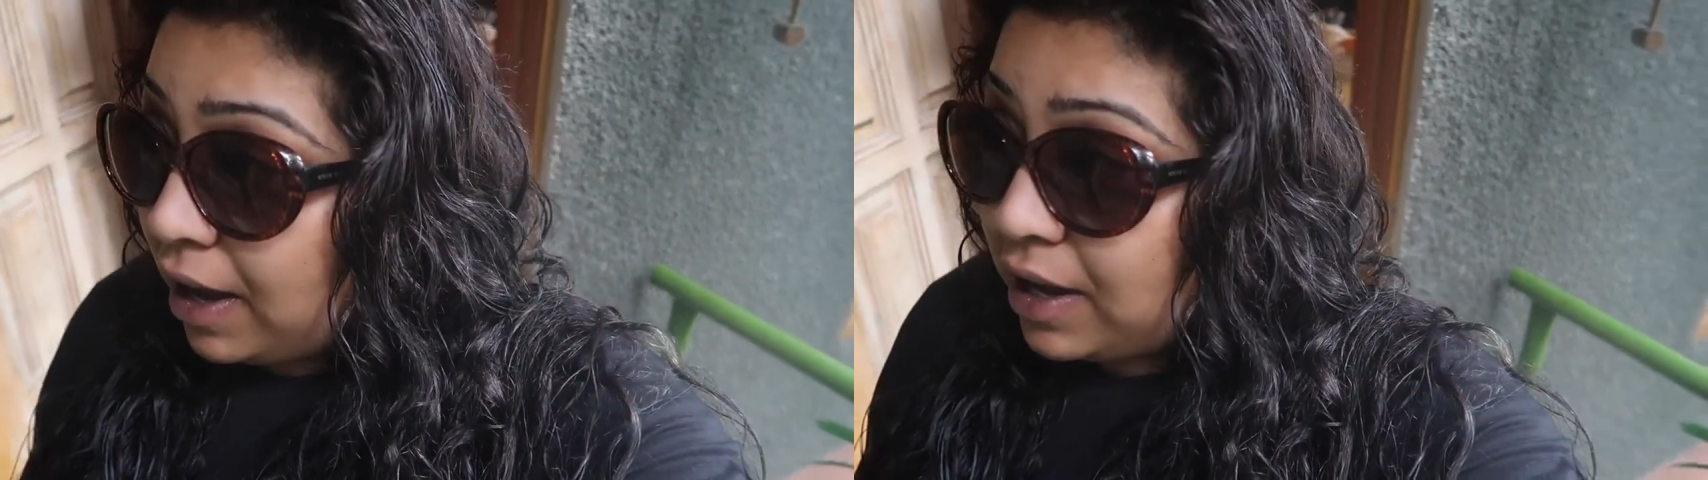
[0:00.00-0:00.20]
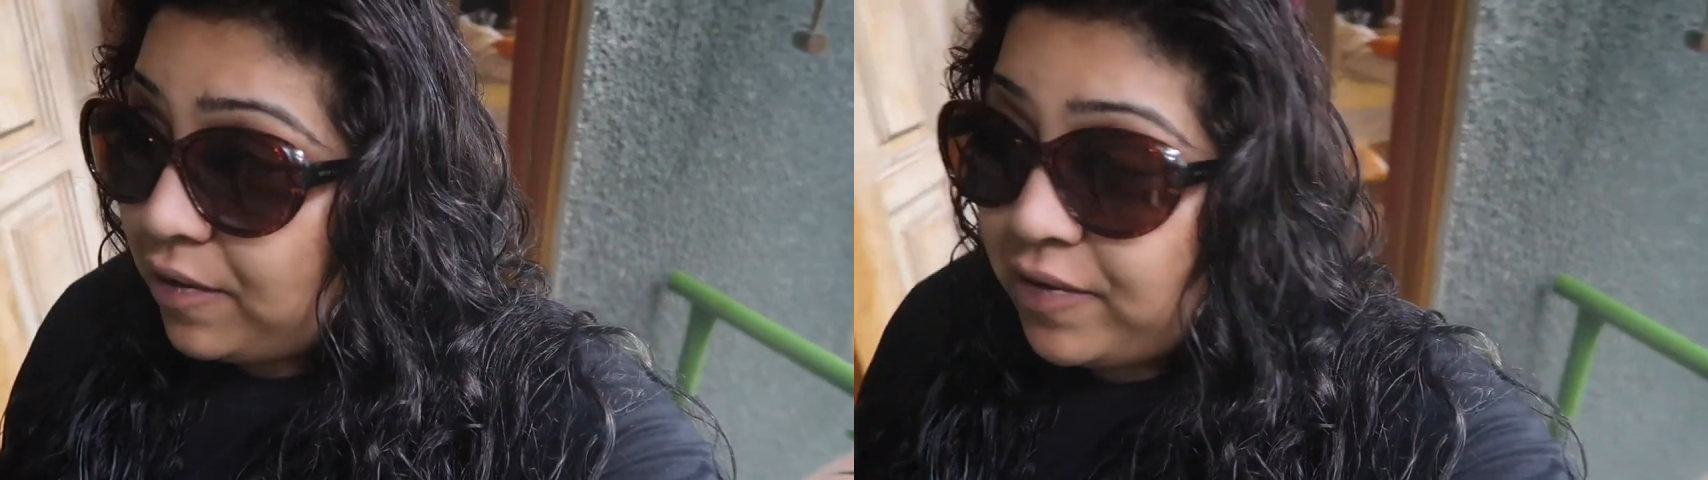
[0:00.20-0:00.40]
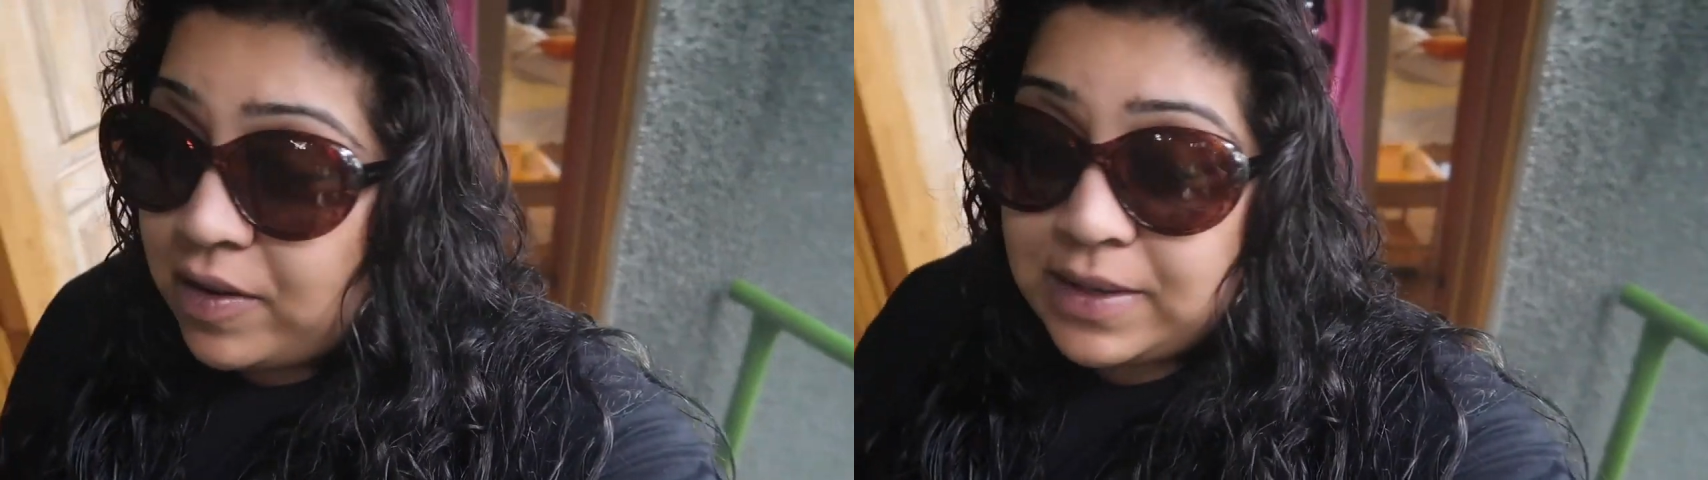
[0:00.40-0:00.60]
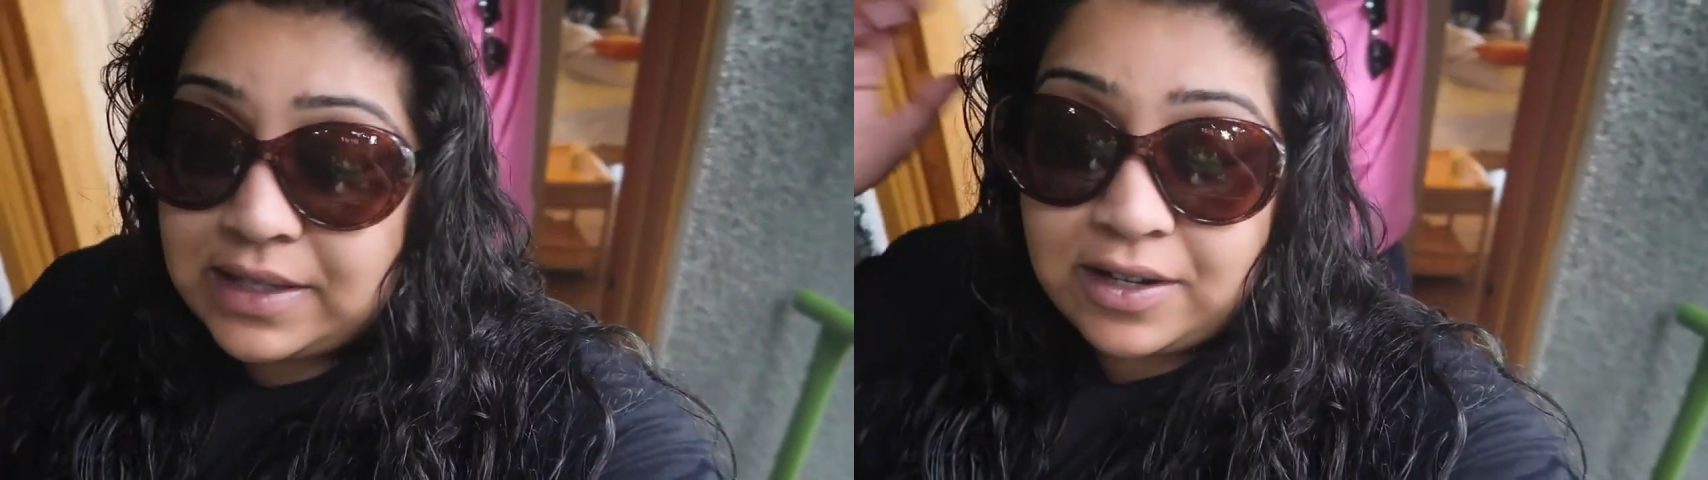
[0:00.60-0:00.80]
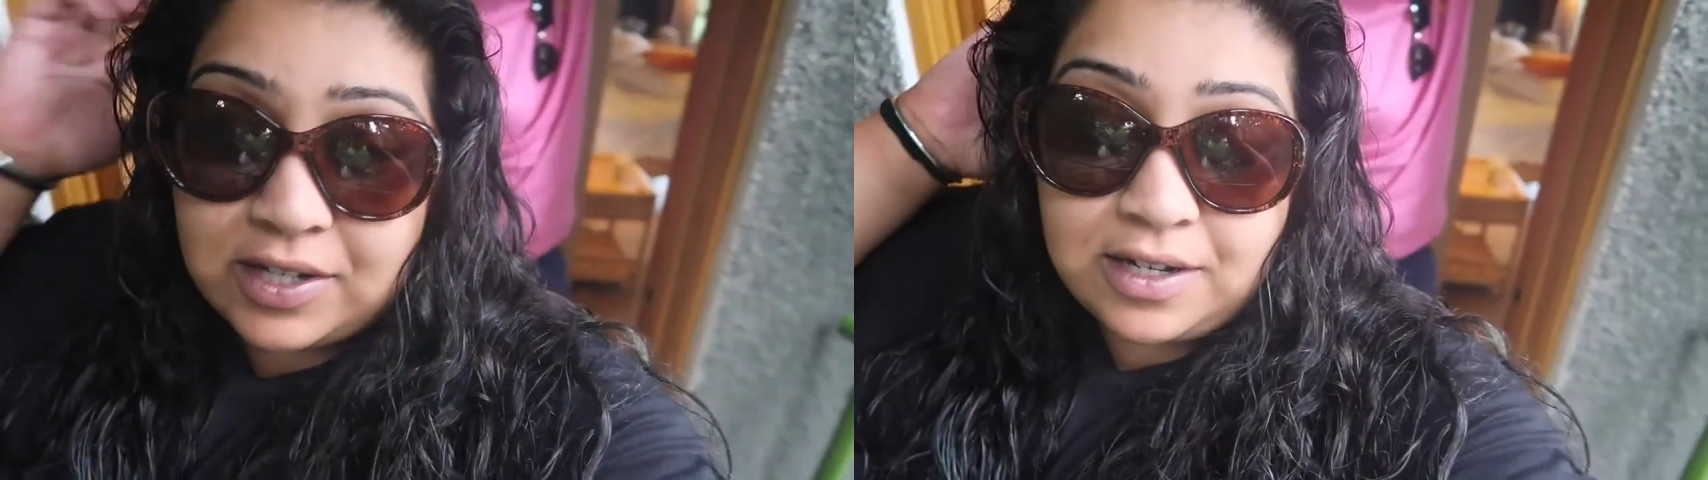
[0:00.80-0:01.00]
I had a foot
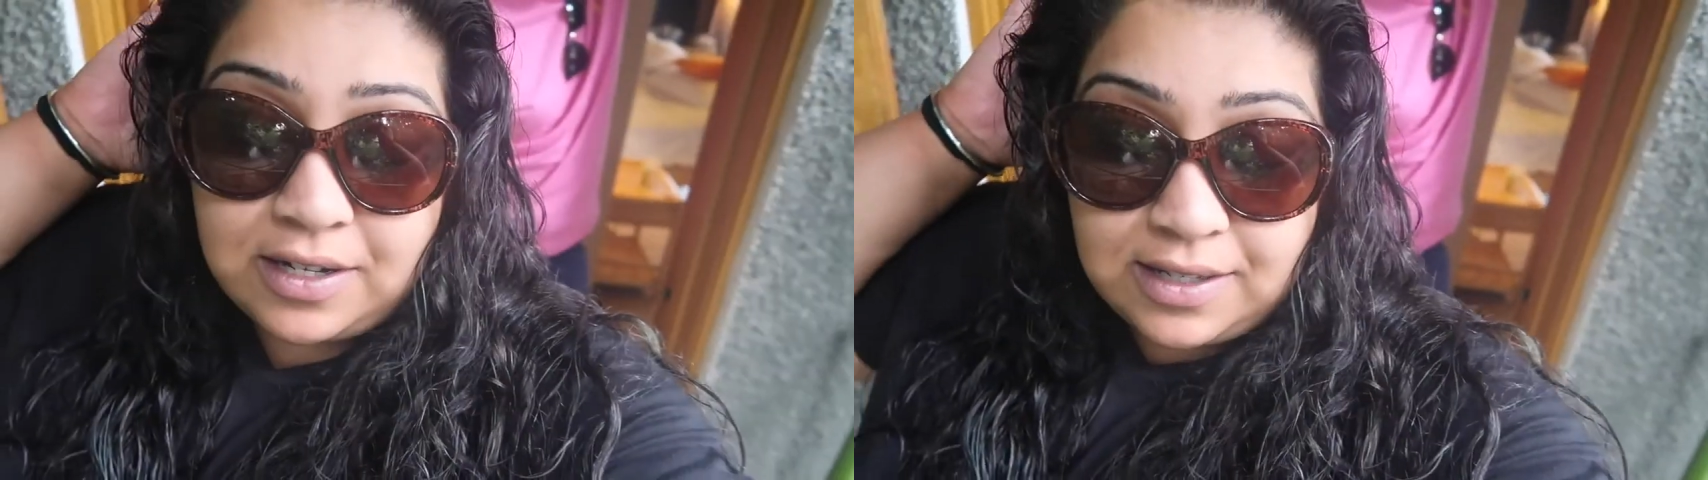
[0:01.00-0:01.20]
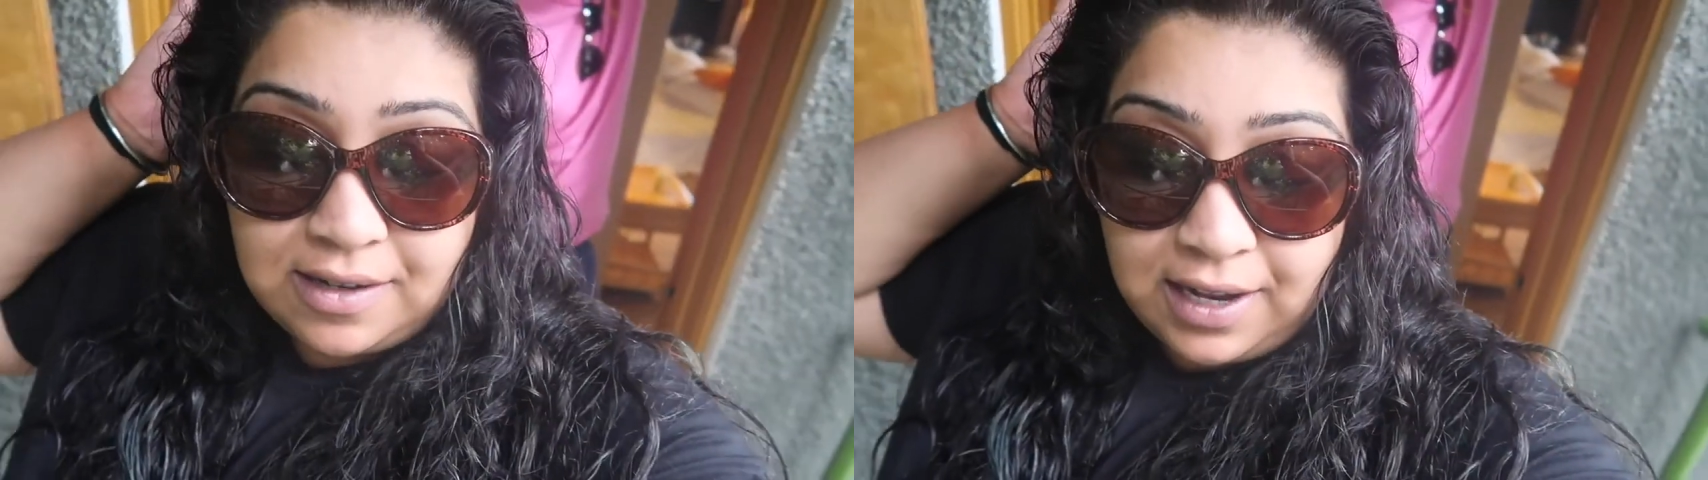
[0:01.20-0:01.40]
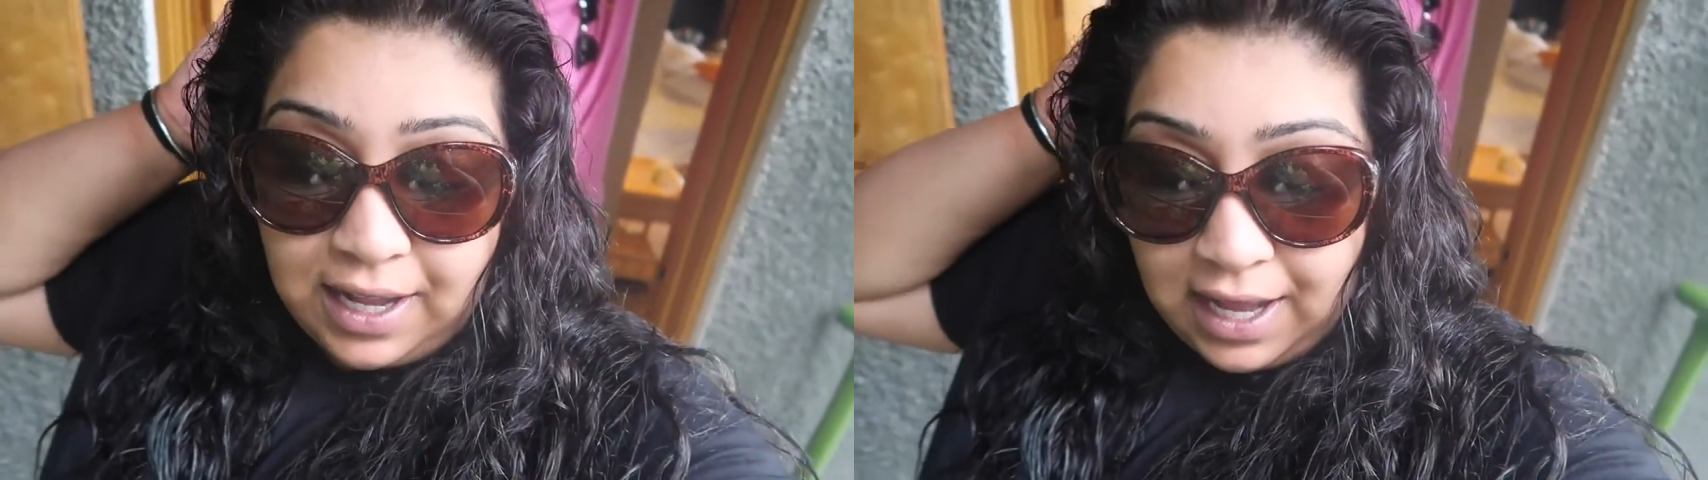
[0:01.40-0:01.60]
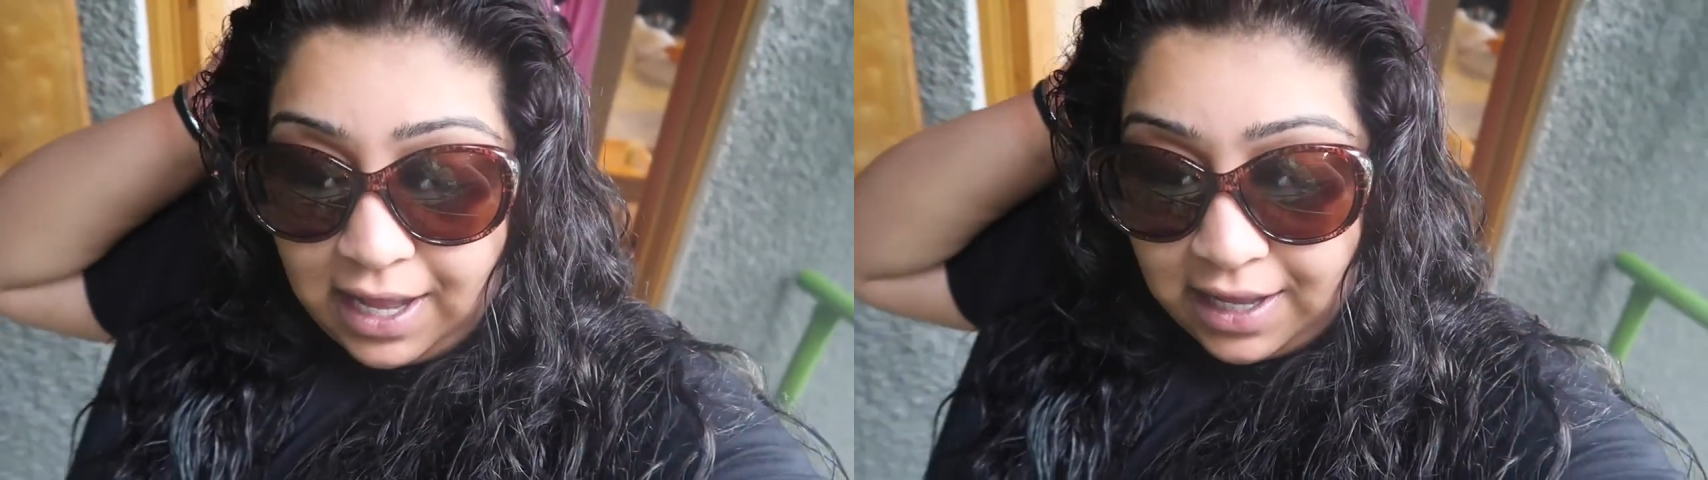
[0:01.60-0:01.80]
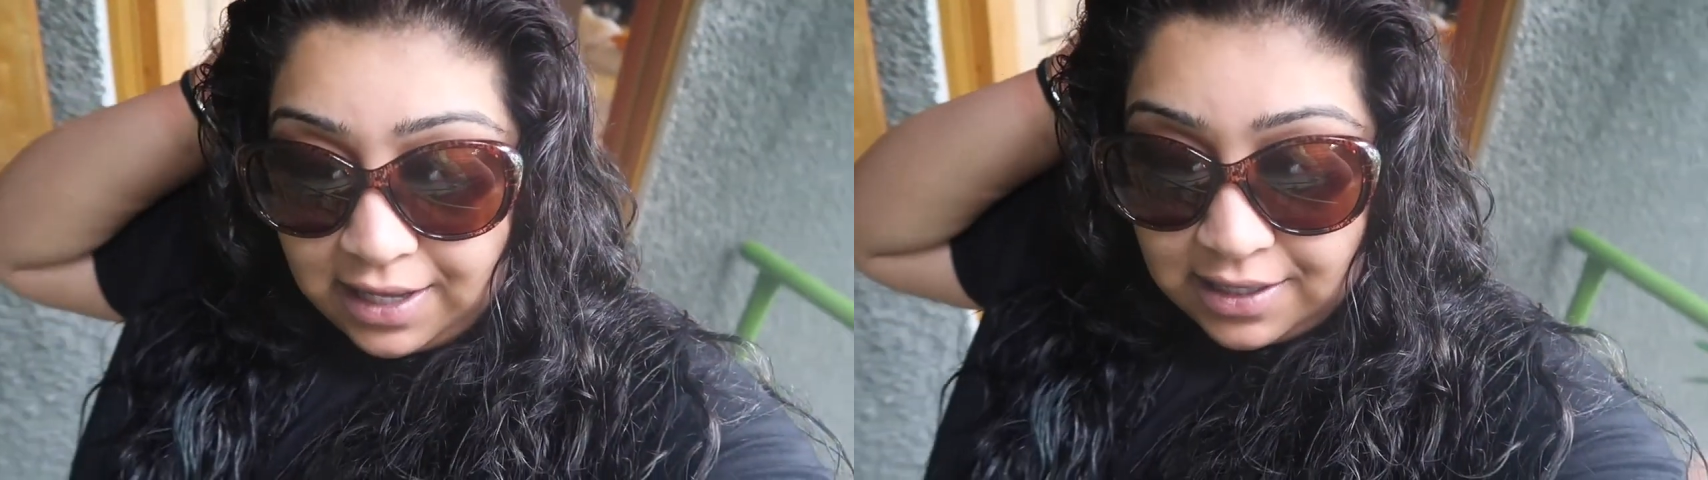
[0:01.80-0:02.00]
massage last night
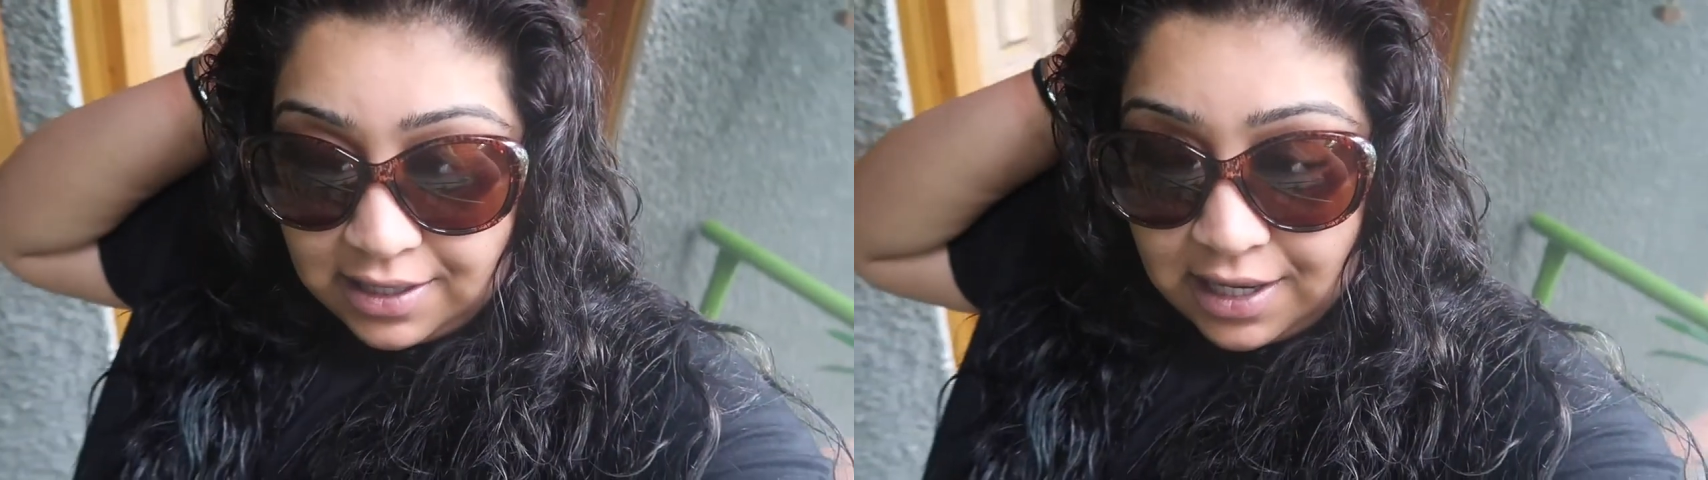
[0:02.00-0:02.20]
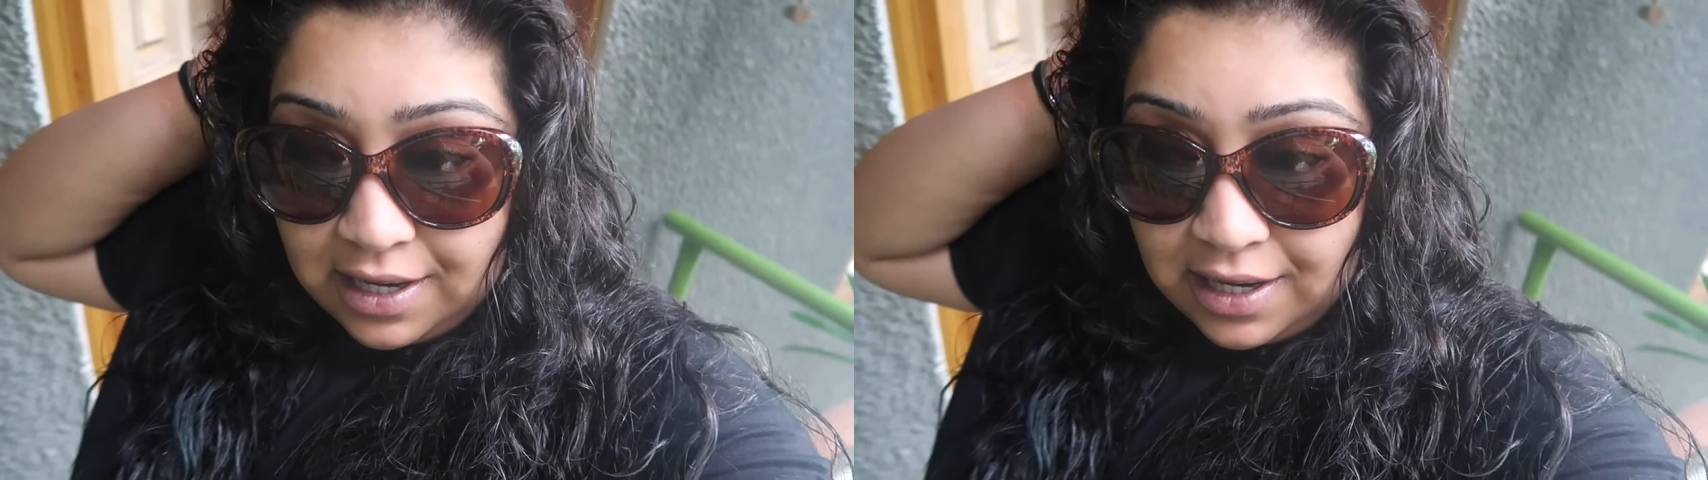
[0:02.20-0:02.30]
and